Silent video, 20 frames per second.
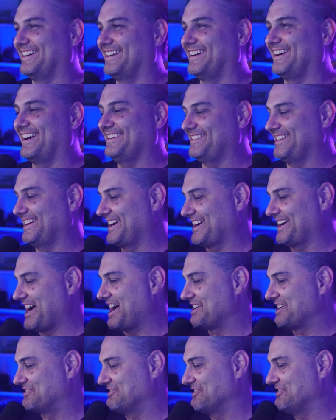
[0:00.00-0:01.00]
I, think you know,
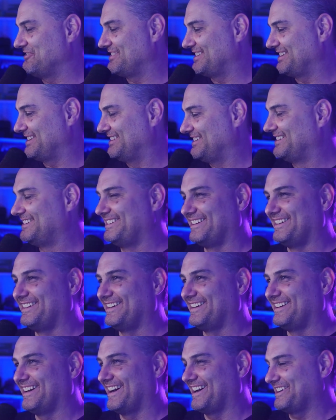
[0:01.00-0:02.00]
I agree. What happens.
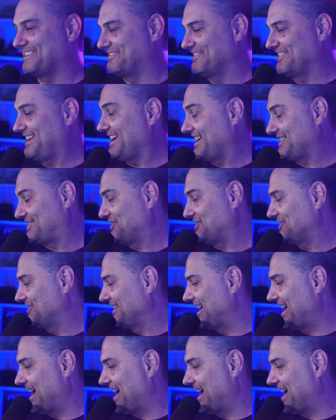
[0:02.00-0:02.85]
I agree. Yeah, yeah. totally.